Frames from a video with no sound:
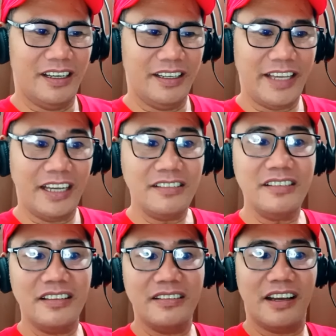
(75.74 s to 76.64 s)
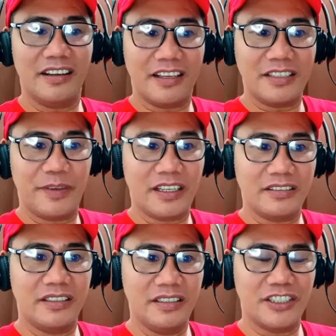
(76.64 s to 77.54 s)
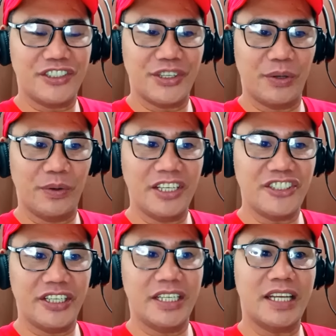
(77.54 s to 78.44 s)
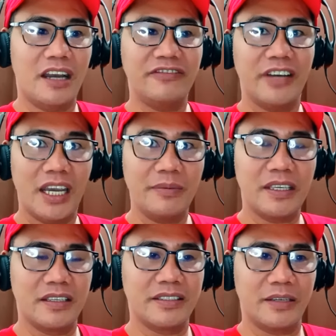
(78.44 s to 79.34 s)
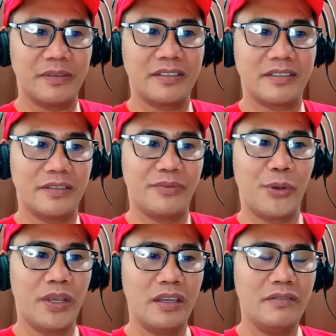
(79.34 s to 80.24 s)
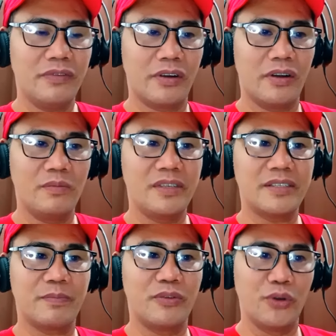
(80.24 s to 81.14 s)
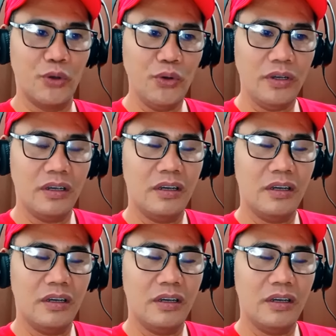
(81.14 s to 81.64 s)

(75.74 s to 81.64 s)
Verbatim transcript: I honestly did not expect her to enter top 5 because I was rooting for Miss Peru